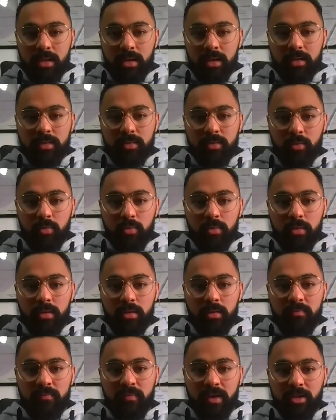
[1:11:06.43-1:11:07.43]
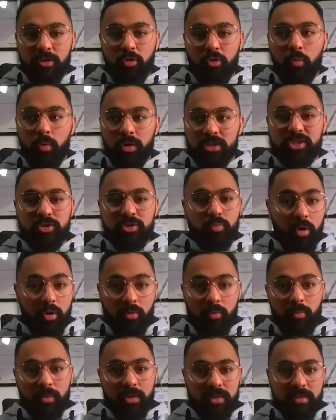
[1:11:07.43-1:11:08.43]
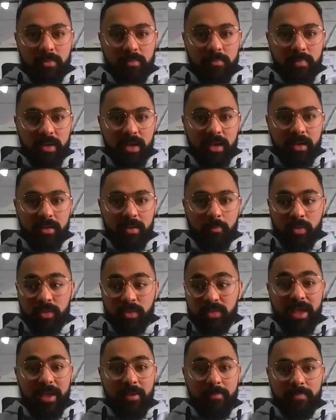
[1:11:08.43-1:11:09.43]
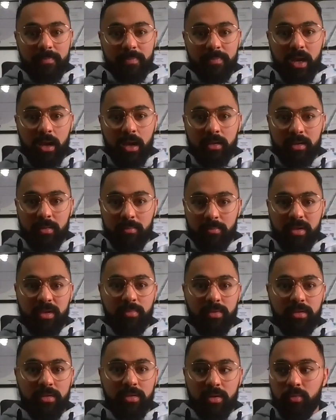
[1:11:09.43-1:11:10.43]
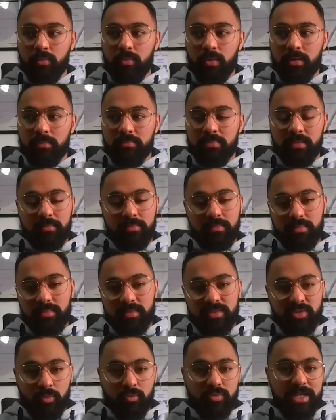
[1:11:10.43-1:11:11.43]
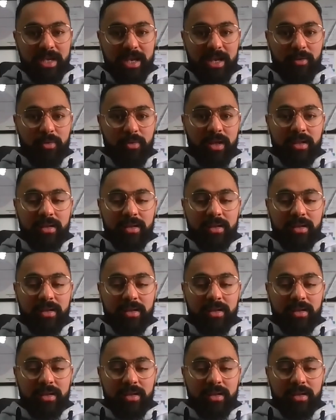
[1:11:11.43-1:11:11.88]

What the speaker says: I thought, if I know what's wrong with them, I can maybe, you know, put it out.